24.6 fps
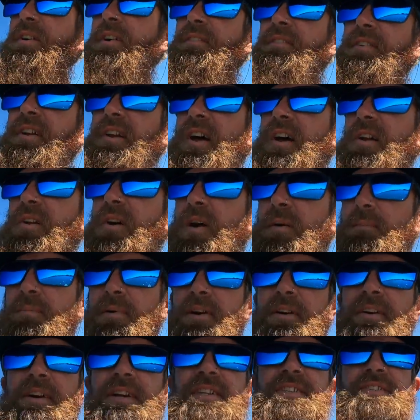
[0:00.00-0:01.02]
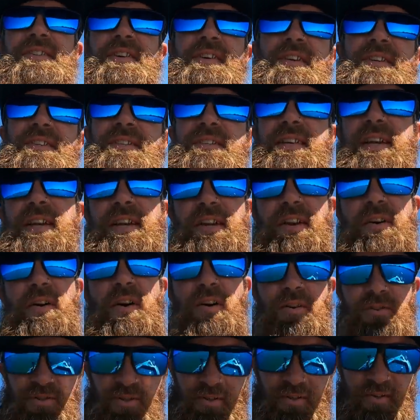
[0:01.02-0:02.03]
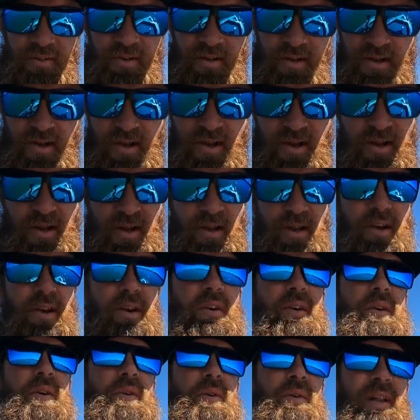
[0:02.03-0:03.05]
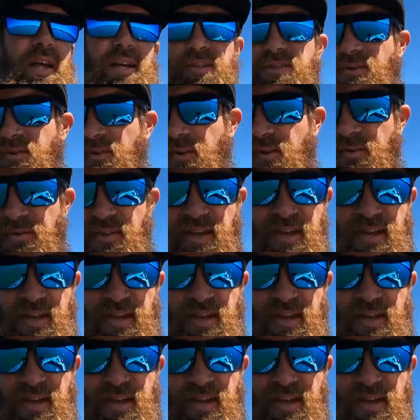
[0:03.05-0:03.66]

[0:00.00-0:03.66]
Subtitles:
or even low light periods, you can see your knots and all that sort of